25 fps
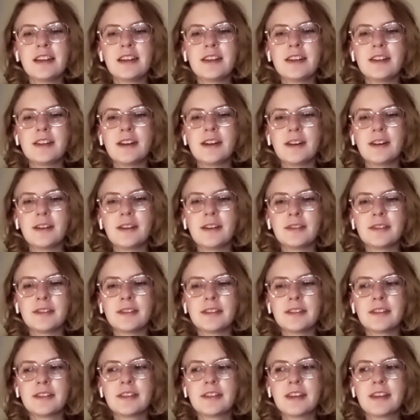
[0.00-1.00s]
you know,
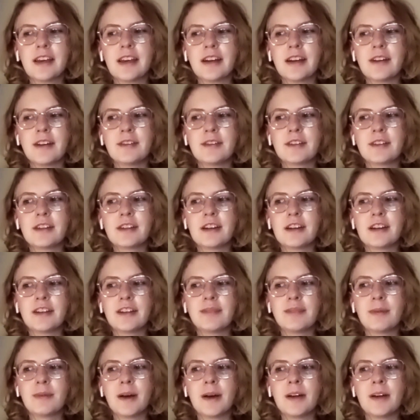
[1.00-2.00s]
say enough is
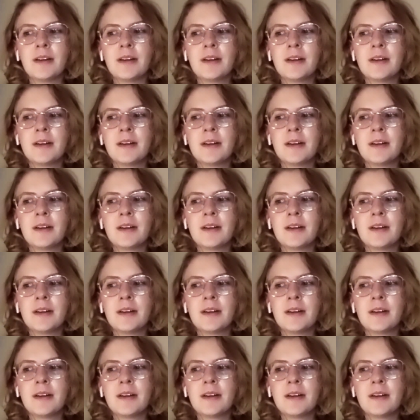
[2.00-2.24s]
enough. But